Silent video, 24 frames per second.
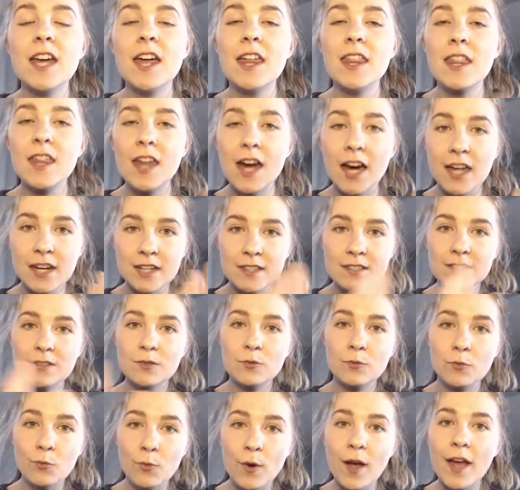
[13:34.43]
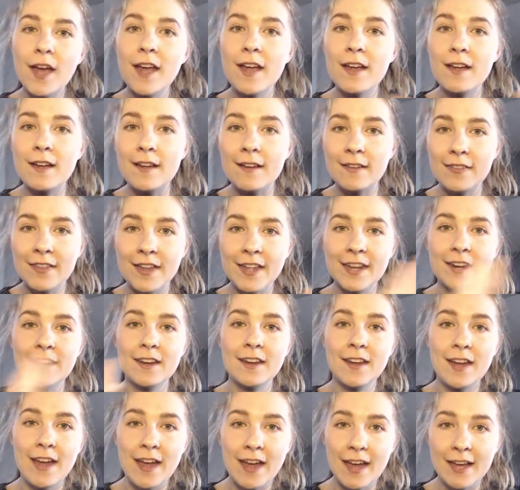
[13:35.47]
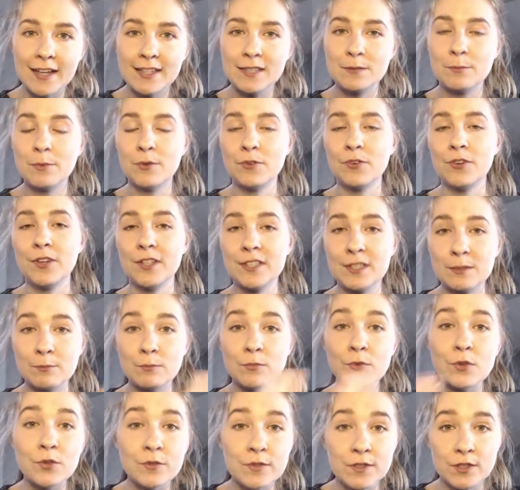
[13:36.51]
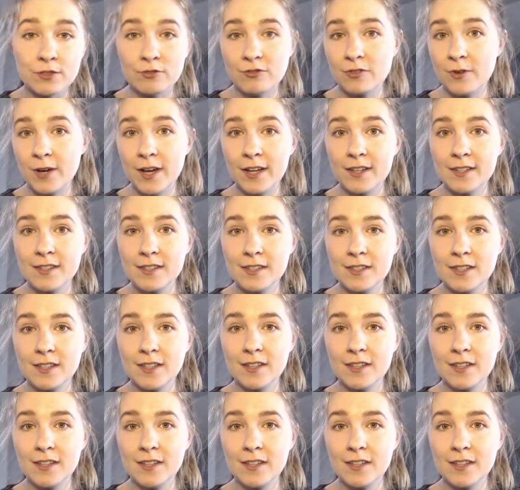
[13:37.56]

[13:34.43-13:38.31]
That is the way that experience moves through us.